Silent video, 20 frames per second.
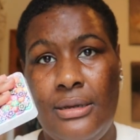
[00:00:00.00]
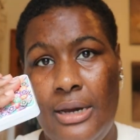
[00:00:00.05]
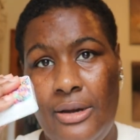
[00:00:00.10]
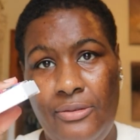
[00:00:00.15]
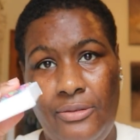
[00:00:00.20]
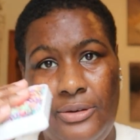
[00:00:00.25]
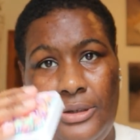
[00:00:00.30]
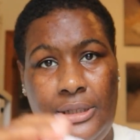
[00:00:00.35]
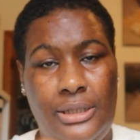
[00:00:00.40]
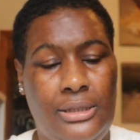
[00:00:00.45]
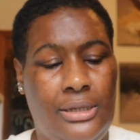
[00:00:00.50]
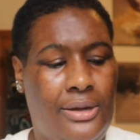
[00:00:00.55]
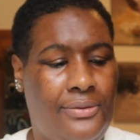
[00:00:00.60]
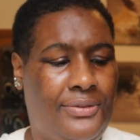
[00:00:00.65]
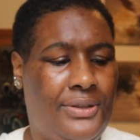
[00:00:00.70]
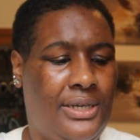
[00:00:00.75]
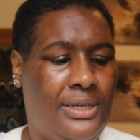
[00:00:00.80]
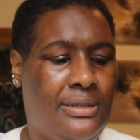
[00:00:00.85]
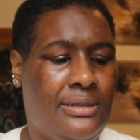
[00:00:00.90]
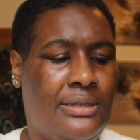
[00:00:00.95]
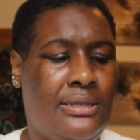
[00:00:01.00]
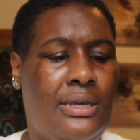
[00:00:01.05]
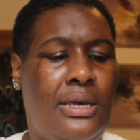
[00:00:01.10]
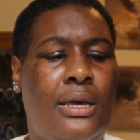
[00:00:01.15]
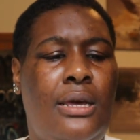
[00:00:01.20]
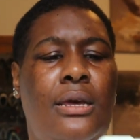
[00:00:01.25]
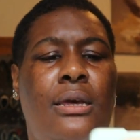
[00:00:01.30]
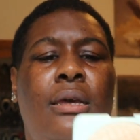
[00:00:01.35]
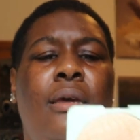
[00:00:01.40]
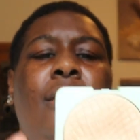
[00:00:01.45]
I really love this.
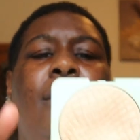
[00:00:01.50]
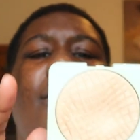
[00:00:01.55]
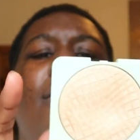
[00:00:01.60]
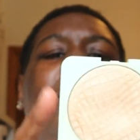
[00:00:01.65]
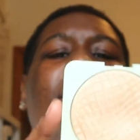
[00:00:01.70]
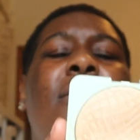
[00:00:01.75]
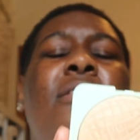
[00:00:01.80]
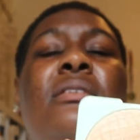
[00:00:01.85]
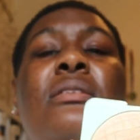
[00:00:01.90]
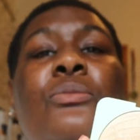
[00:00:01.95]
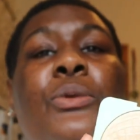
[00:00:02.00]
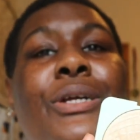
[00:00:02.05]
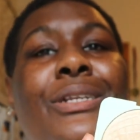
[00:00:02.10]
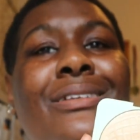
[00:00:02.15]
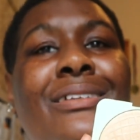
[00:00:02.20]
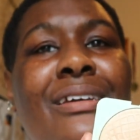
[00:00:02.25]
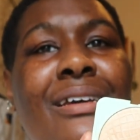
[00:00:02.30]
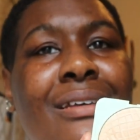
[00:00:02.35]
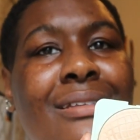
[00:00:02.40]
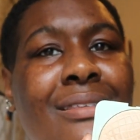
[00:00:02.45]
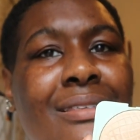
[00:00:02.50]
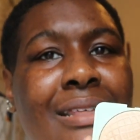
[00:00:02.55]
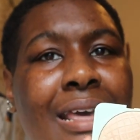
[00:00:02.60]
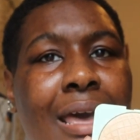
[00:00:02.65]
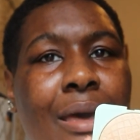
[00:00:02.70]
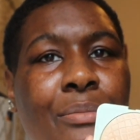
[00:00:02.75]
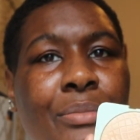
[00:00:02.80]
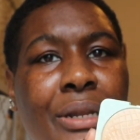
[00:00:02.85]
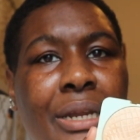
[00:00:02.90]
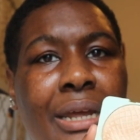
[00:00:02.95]
This one does
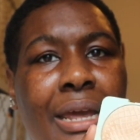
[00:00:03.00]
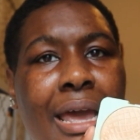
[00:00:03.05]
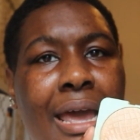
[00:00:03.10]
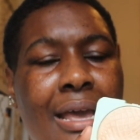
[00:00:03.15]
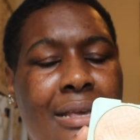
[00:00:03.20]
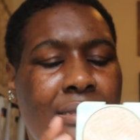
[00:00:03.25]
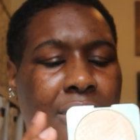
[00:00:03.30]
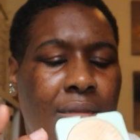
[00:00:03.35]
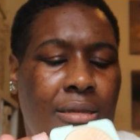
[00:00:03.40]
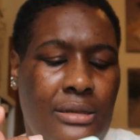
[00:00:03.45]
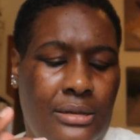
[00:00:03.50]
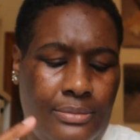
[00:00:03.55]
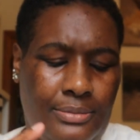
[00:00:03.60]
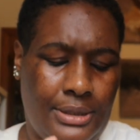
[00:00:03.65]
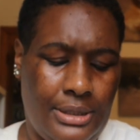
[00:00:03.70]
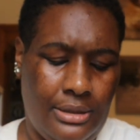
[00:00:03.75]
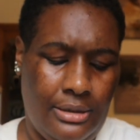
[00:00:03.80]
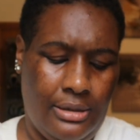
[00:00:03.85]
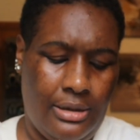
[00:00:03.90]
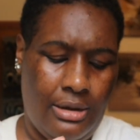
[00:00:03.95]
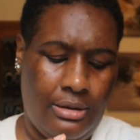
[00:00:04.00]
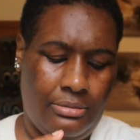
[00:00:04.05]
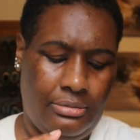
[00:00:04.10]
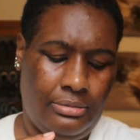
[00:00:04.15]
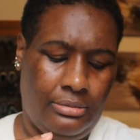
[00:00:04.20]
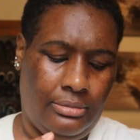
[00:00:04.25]
that, but it has a little bit of glow.